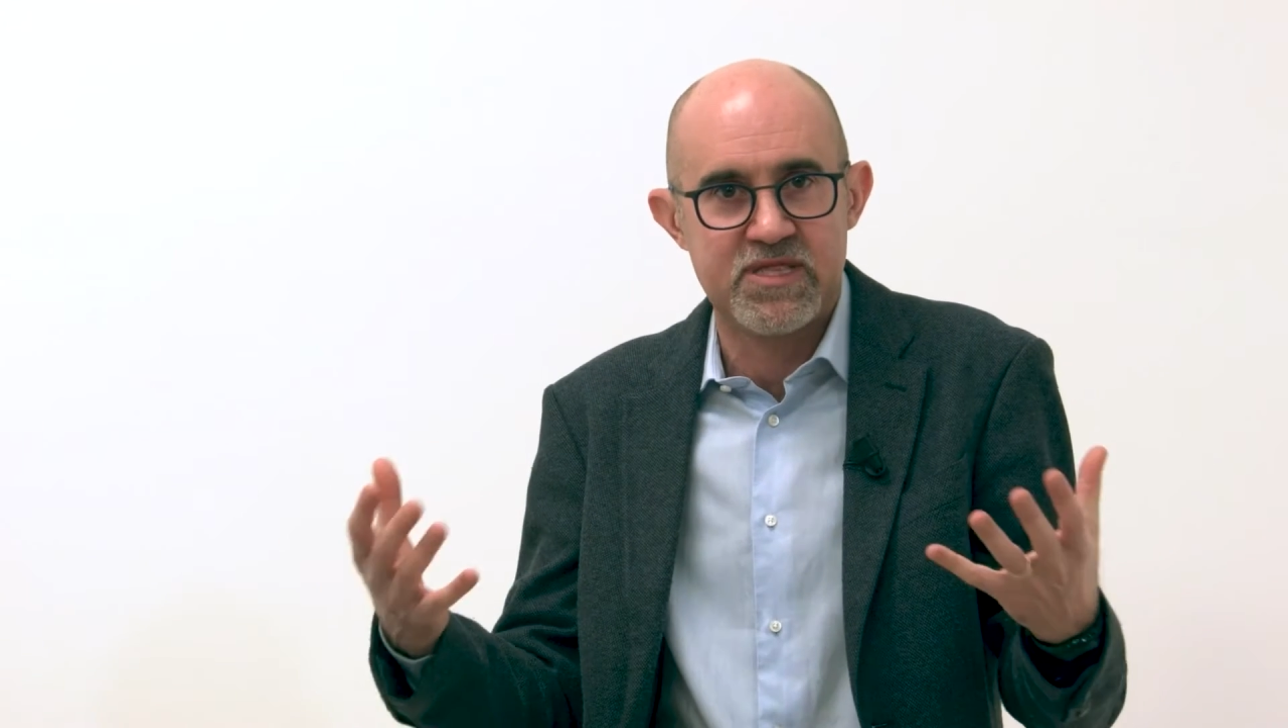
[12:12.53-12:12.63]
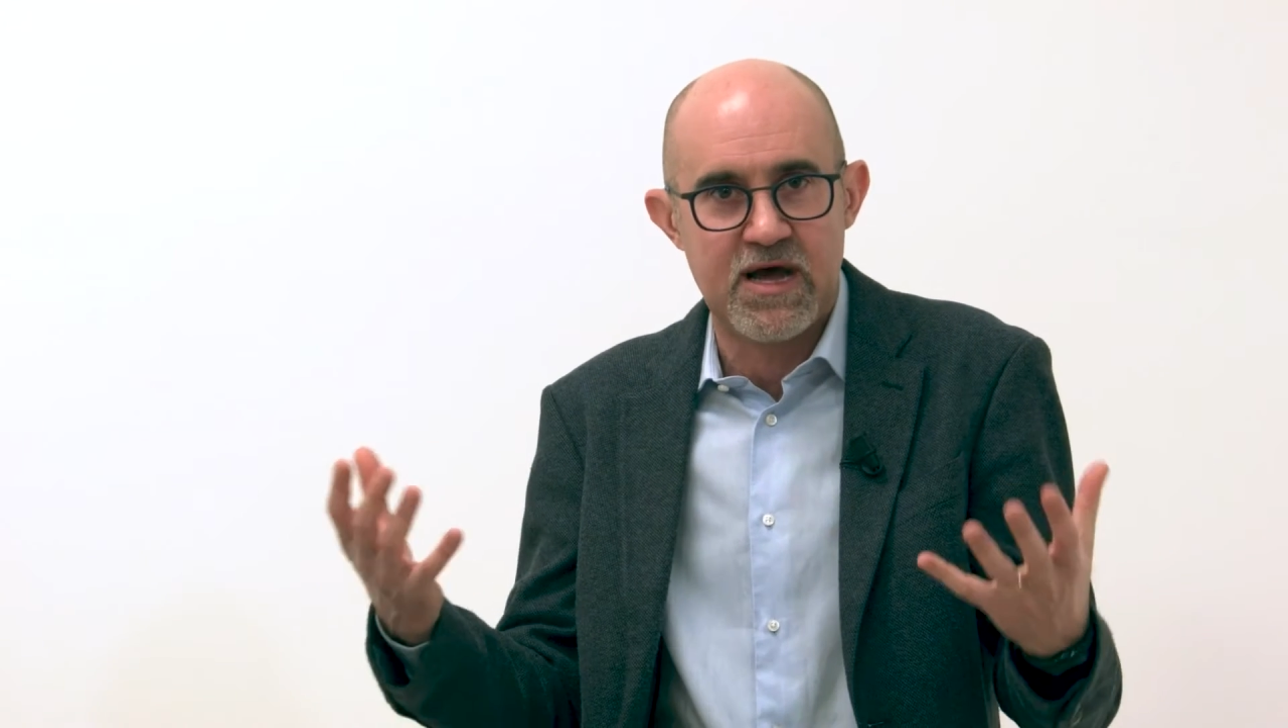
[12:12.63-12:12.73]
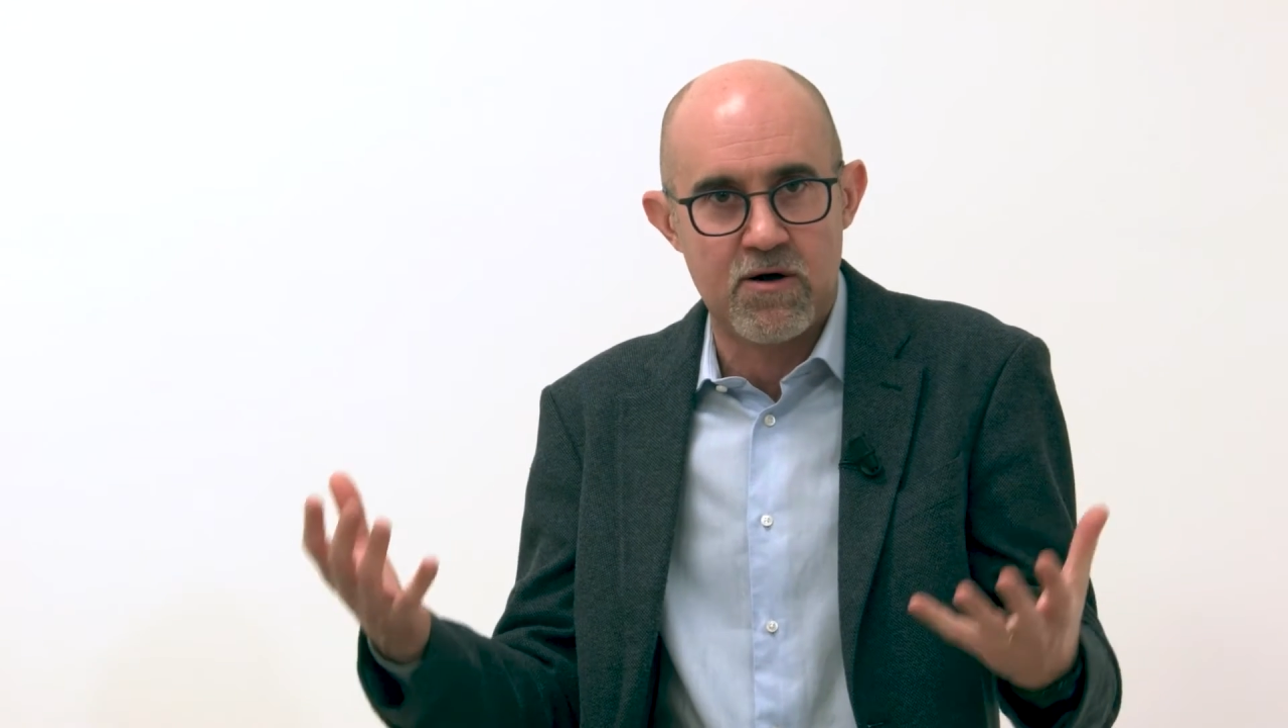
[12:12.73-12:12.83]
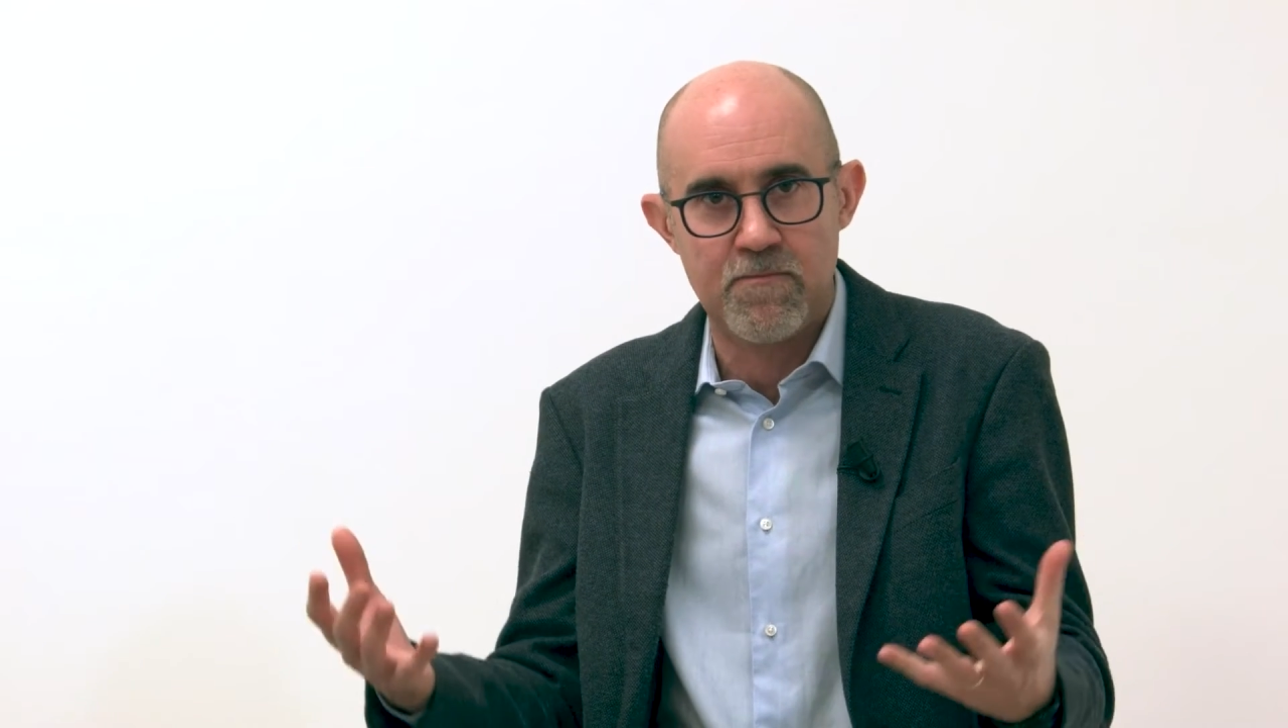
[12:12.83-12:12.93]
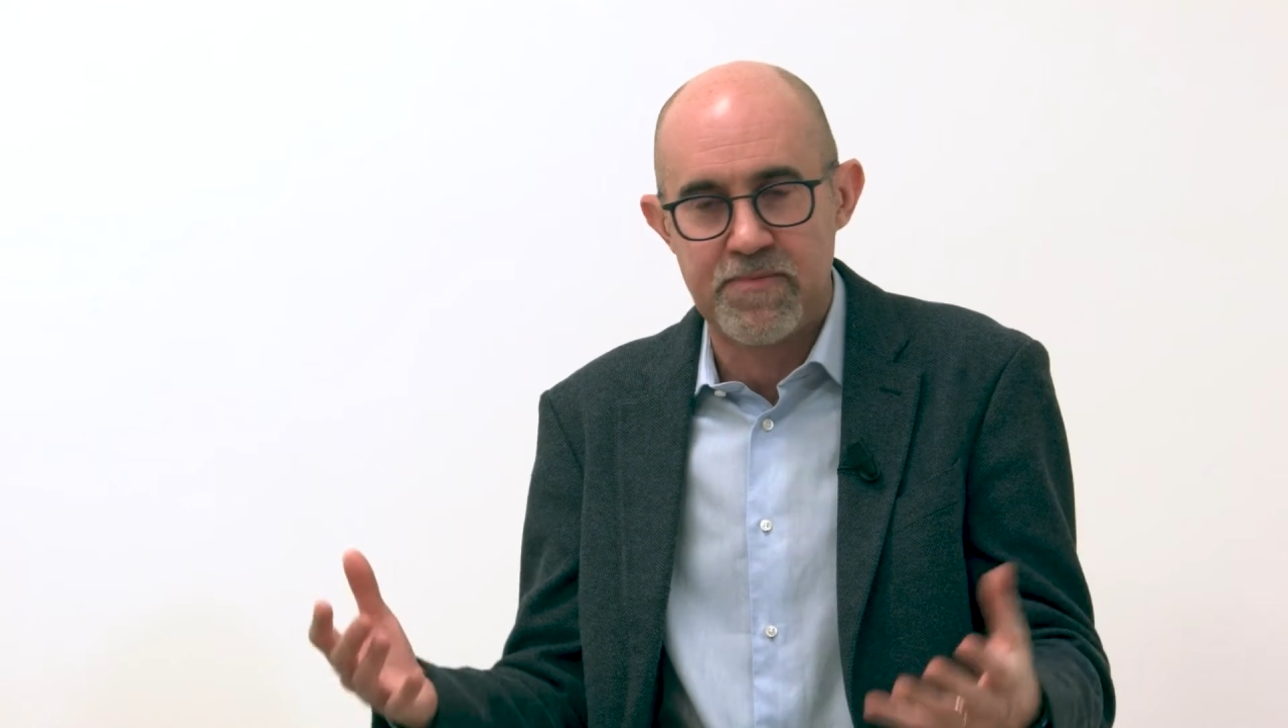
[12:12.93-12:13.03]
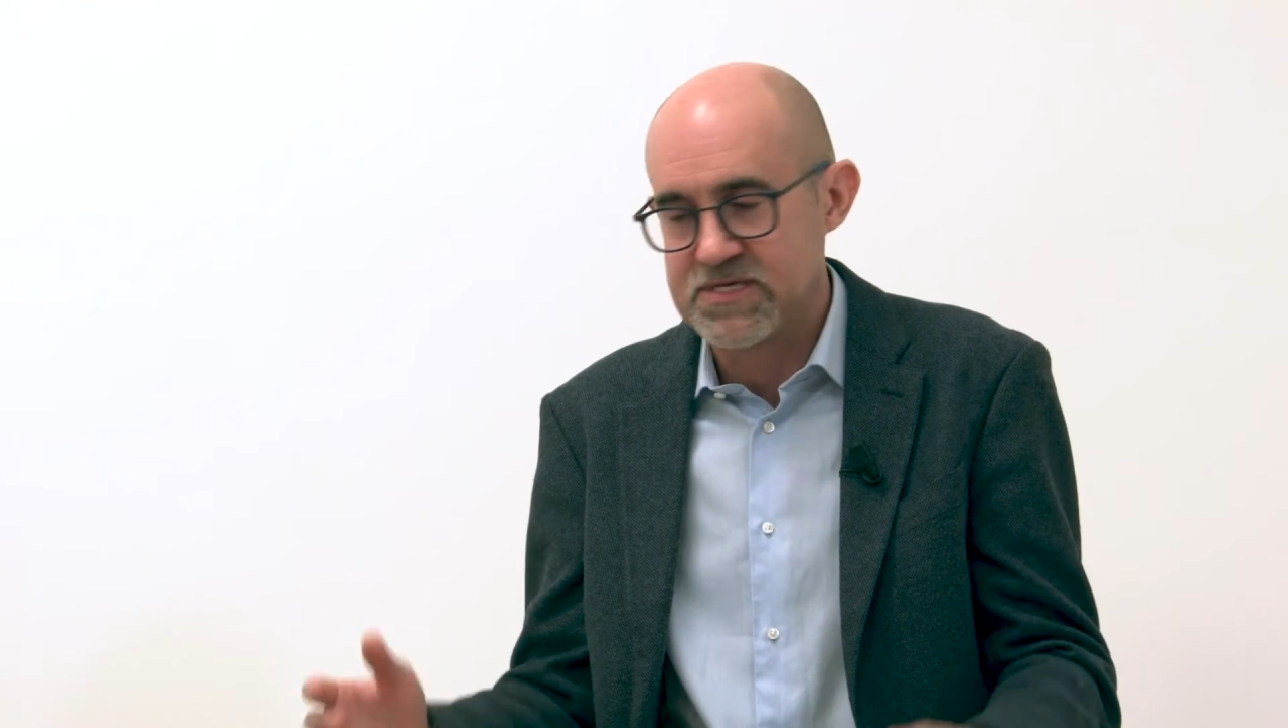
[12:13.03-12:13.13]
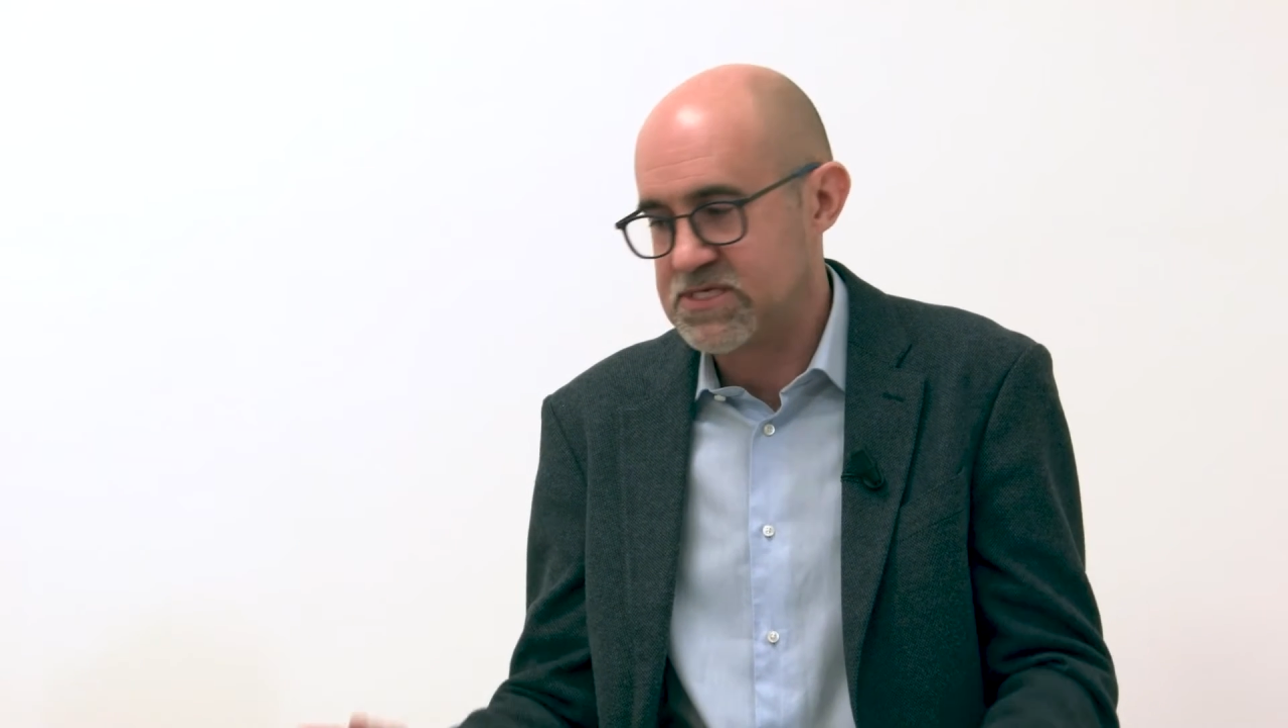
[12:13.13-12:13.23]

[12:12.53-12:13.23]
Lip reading: in